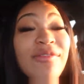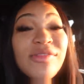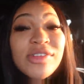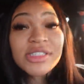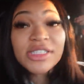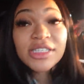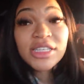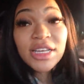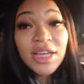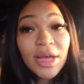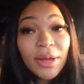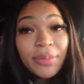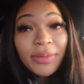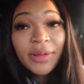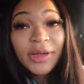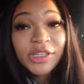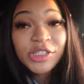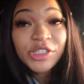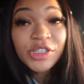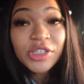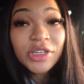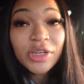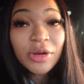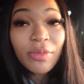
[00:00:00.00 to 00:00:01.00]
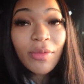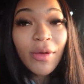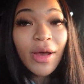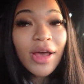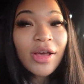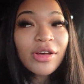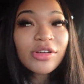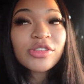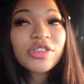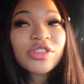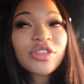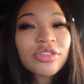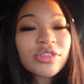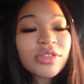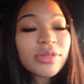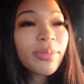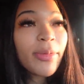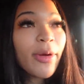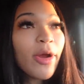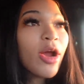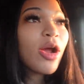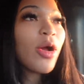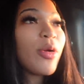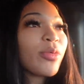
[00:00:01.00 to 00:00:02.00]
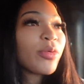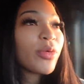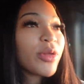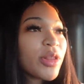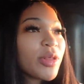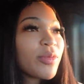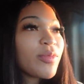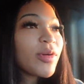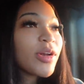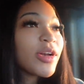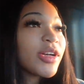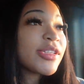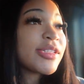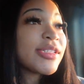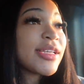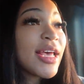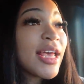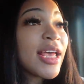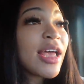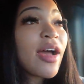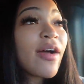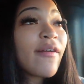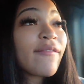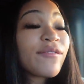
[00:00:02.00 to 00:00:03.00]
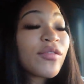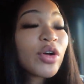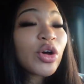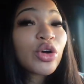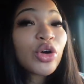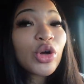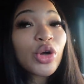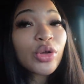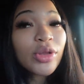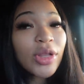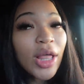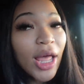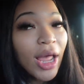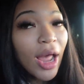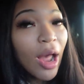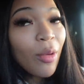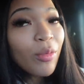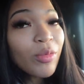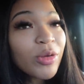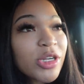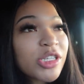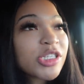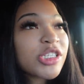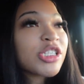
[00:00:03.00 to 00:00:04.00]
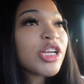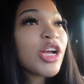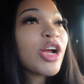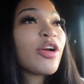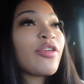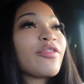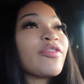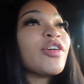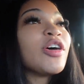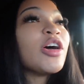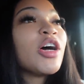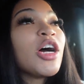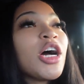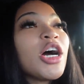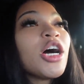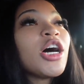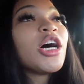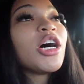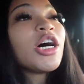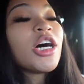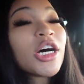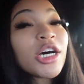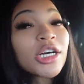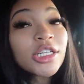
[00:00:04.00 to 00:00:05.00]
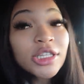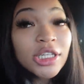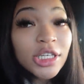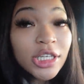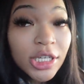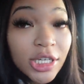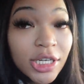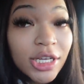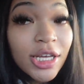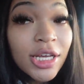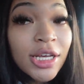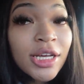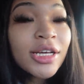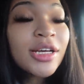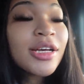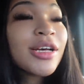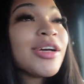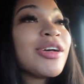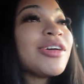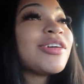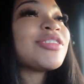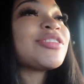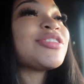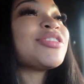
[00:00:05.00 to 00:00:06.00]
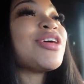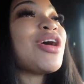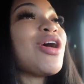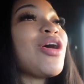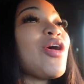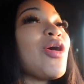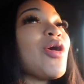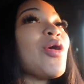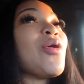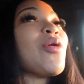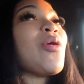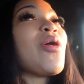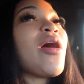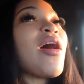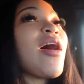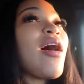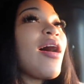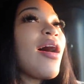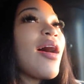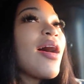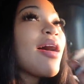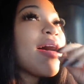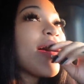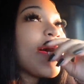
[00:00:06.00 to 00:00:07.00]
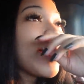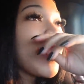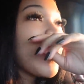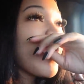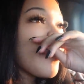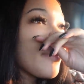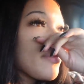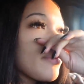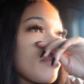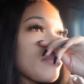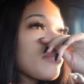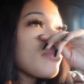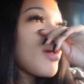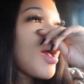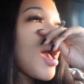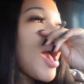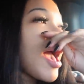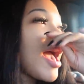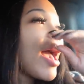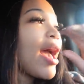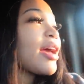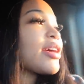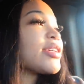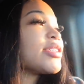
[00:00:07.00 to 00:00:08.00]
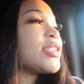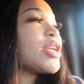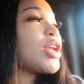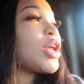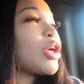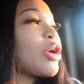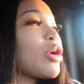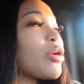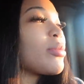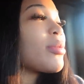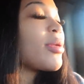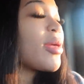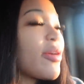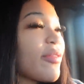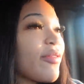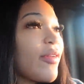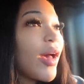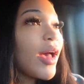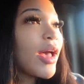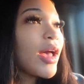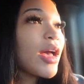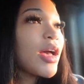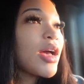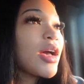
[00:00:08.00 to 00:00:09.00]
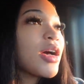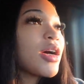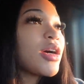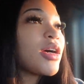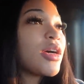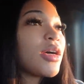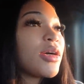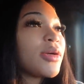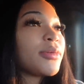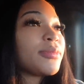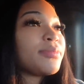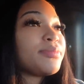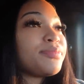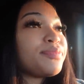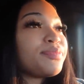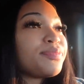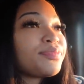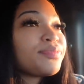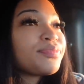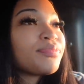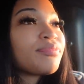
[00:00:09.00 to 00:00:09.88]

haven't took a picture in a while, so tomorrow I really want to take a photo. Like I want to serve a look. So um, I asked Naomi if I can come